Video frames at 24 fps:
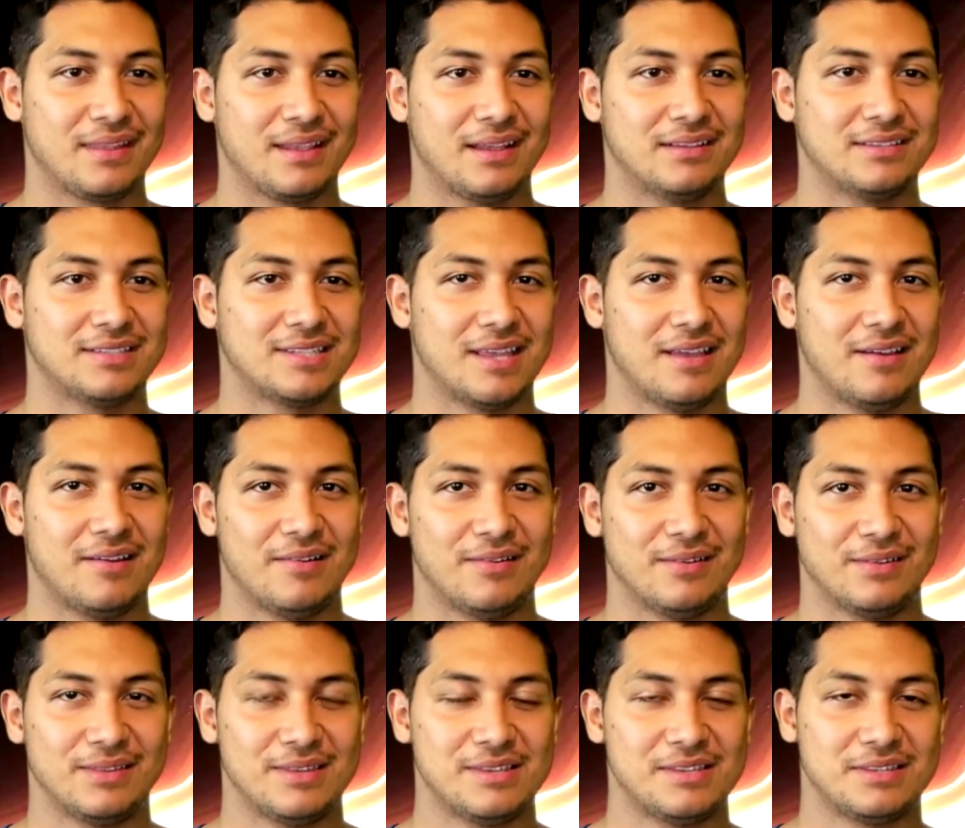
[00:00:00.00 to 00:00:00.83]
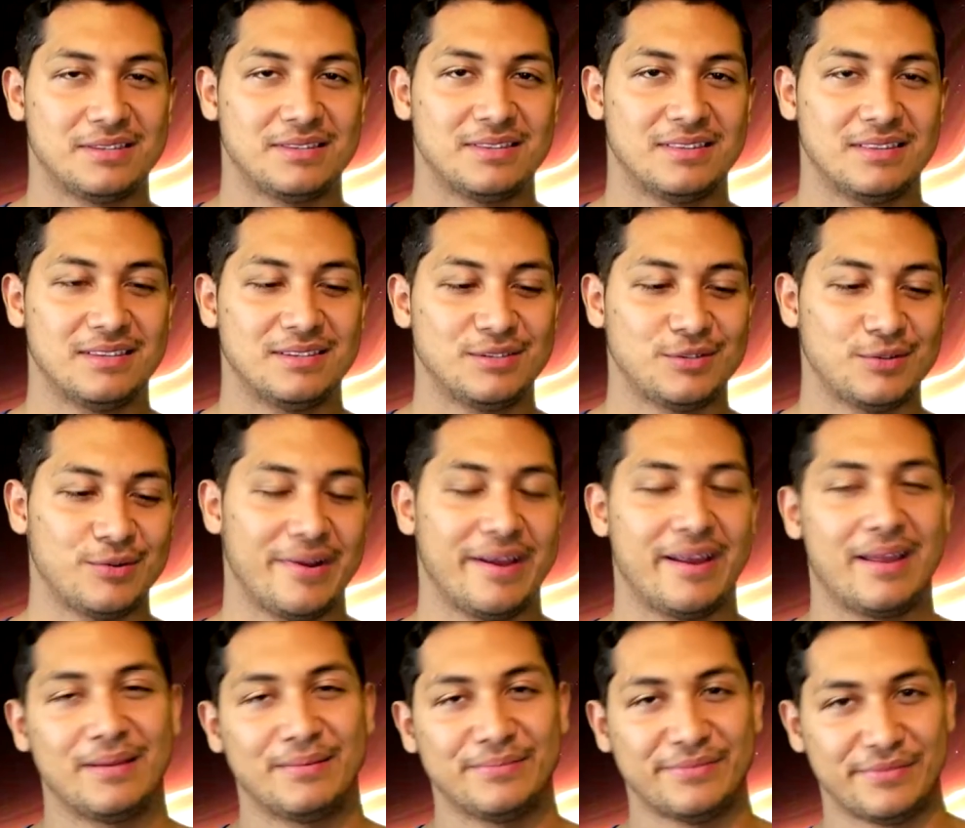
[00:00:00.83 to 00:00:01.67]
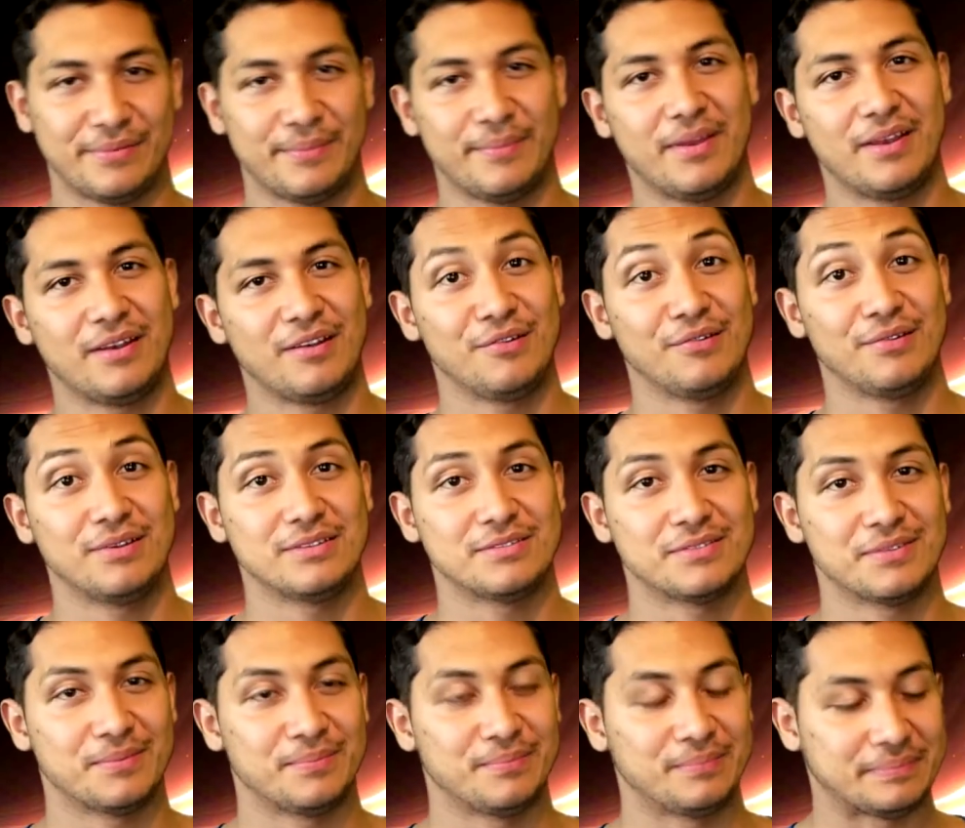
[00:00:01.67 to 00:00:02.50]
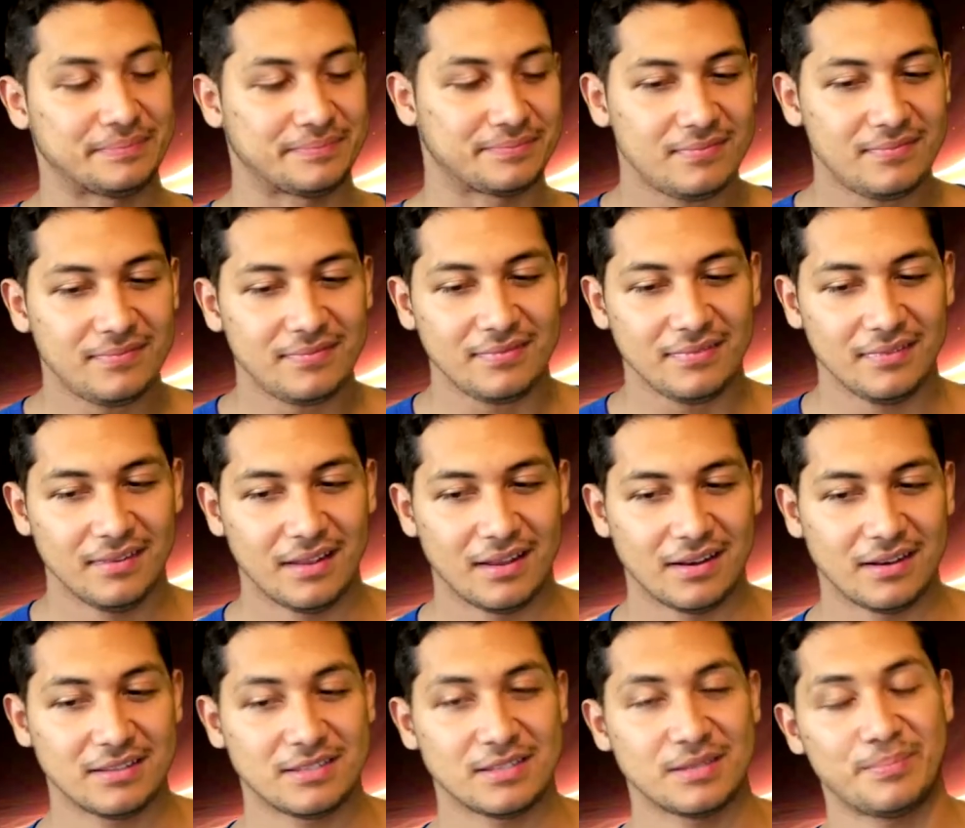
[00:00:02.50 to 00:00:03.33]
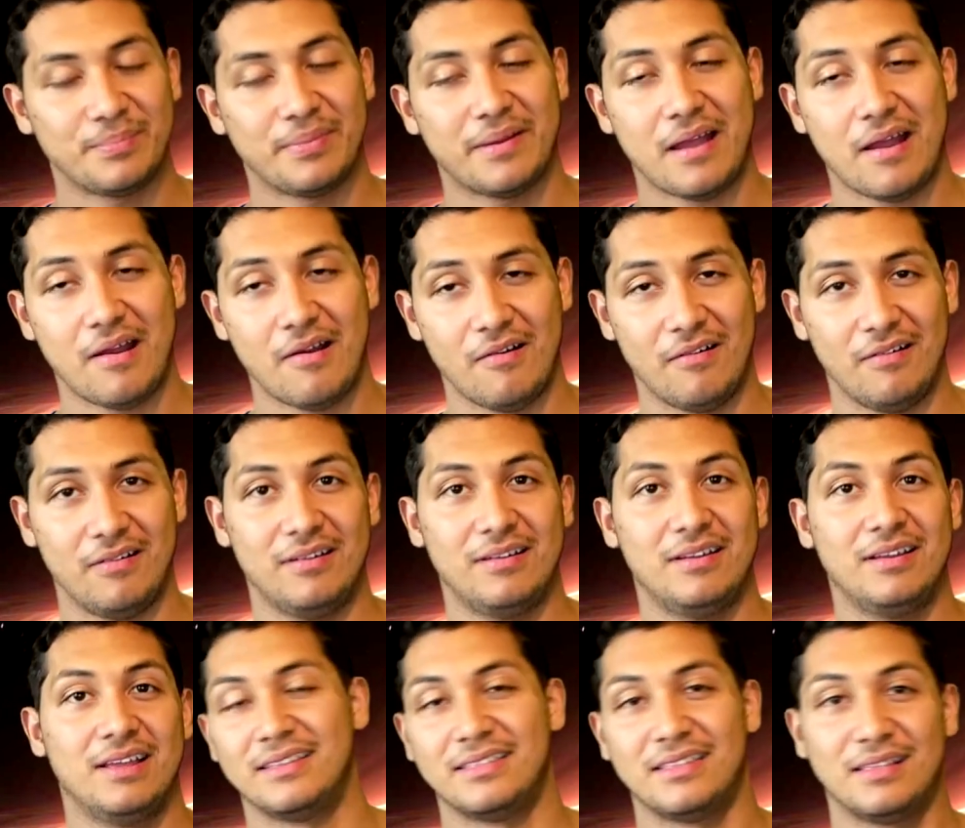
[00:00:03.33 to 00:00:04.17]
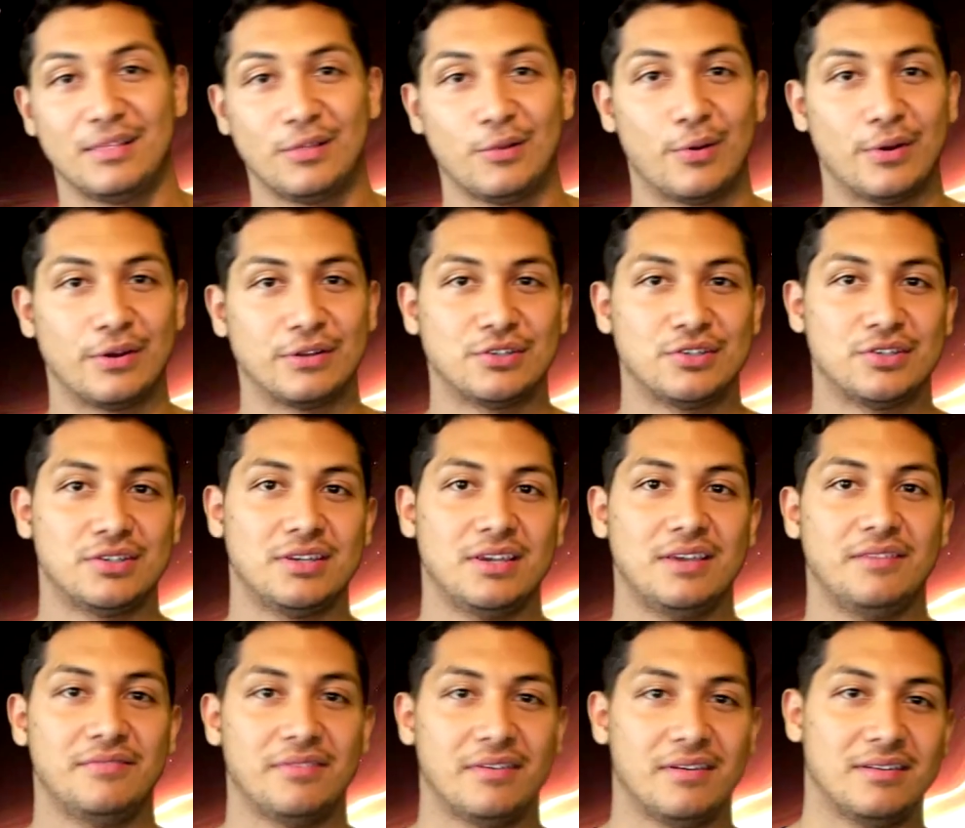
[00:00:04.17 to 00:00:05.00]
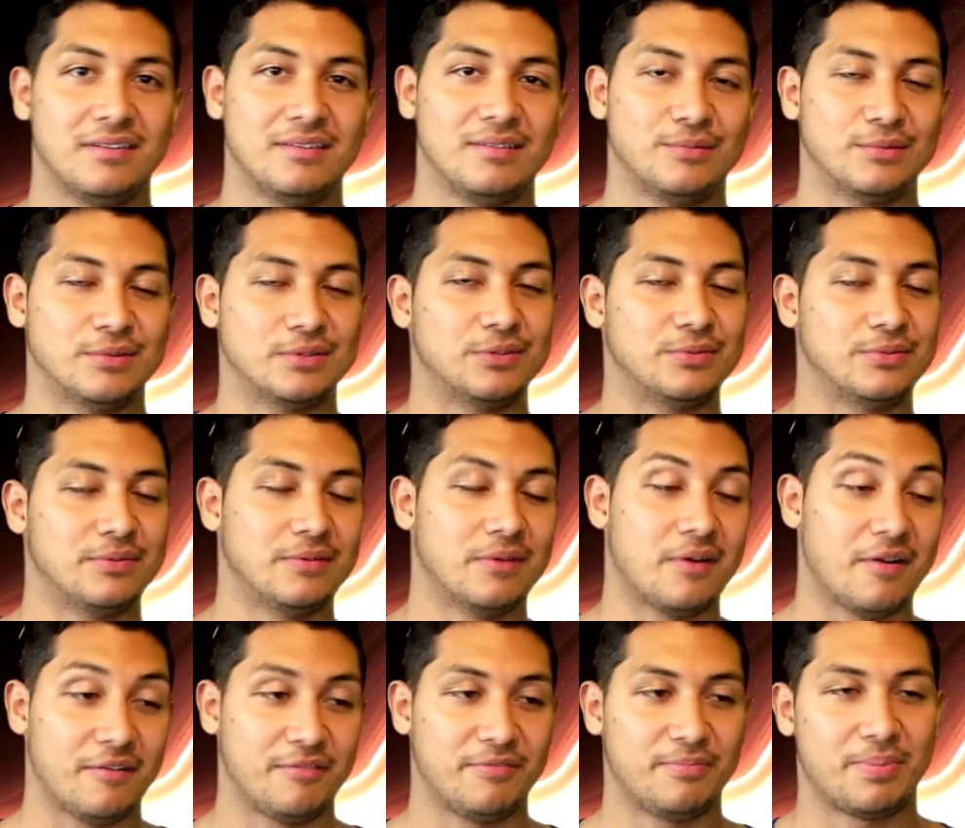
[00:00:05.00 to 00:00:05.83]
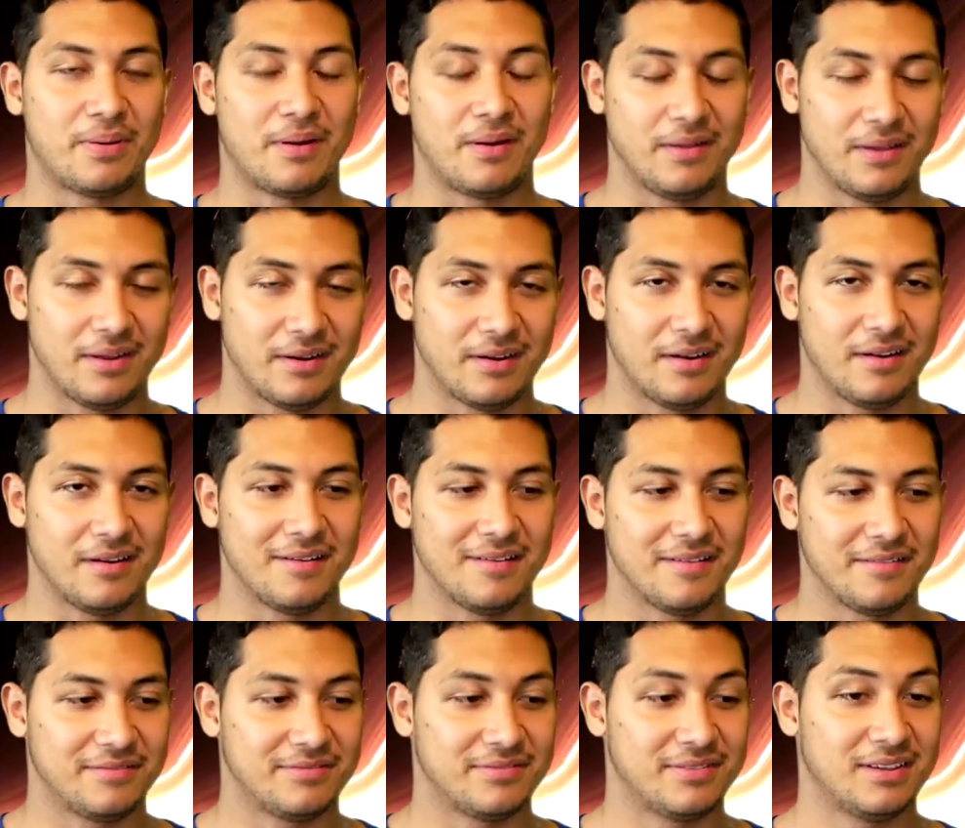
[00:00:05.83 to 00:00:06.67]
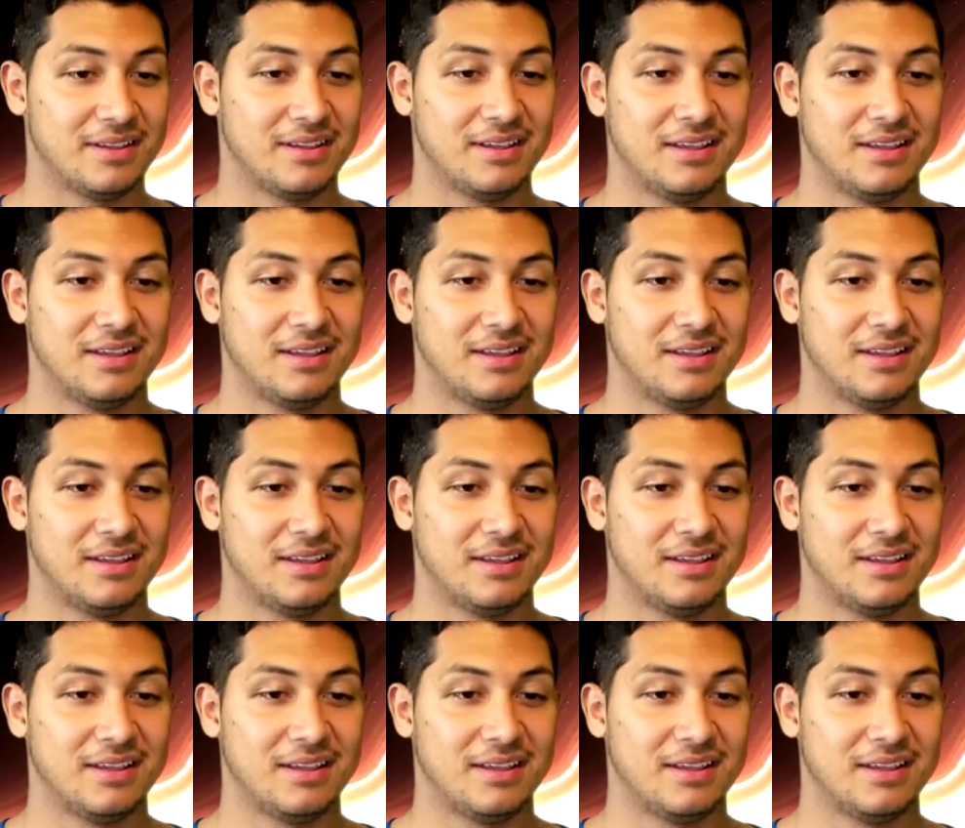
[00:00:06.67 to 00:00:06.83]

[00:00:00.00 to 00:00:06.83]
So this, this story comes from Hinduism, and it's about the Lord Shiva, which we've all probably heard of.